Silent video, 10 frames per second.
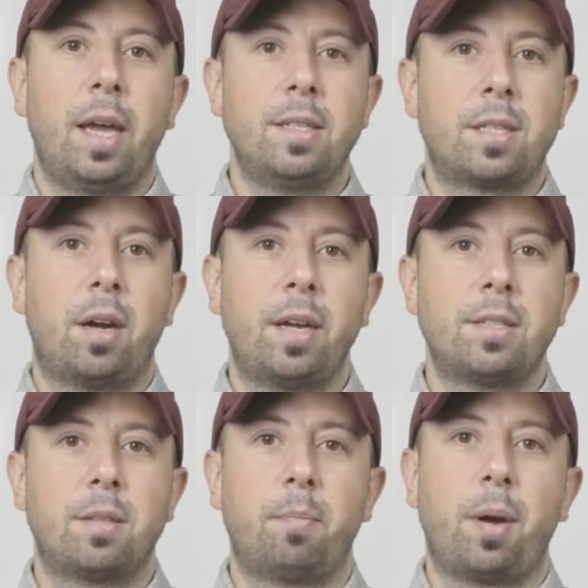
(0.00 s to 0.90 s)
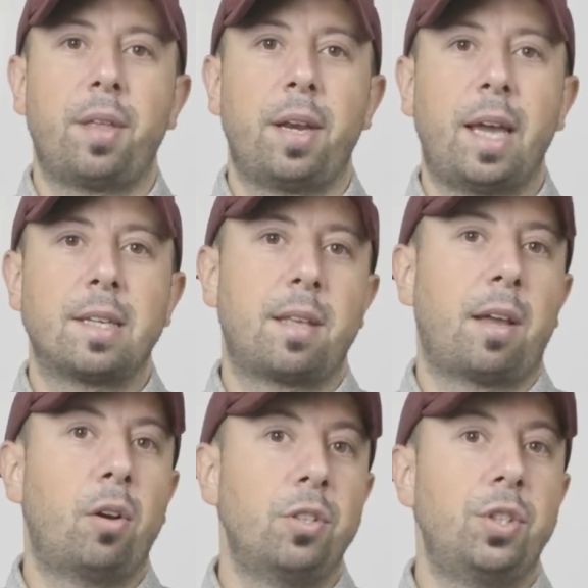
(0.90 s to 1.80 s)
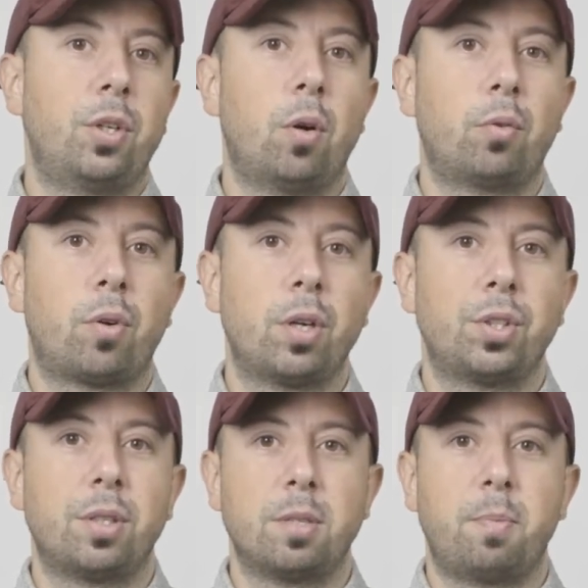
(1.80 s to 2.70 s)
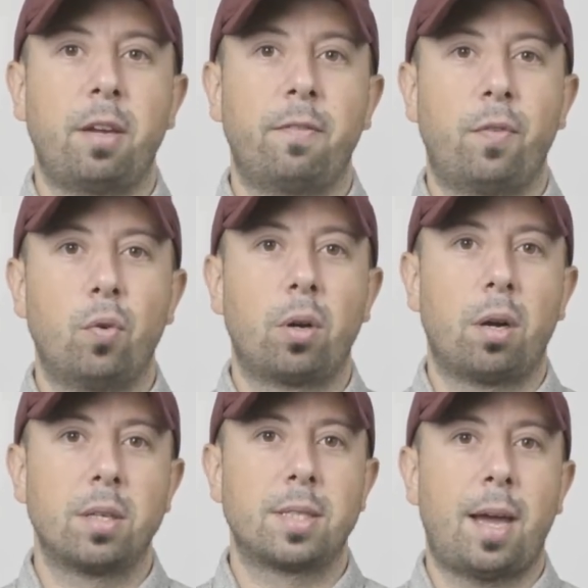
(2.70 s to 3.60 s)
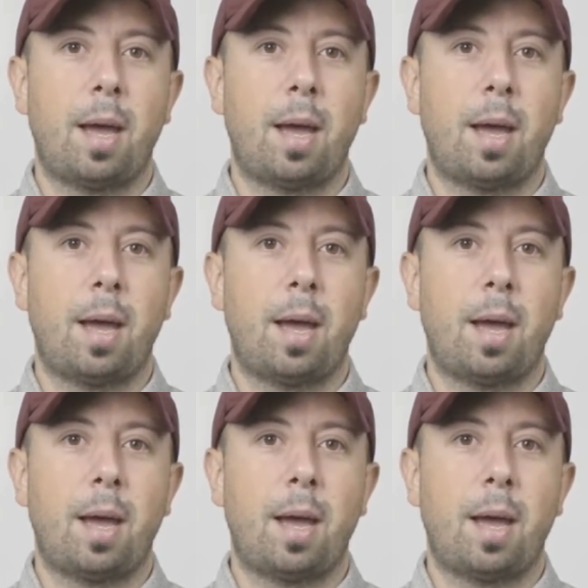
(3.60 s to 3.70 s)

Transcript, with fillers: Enticed by the next technology gold rush that's being forecast to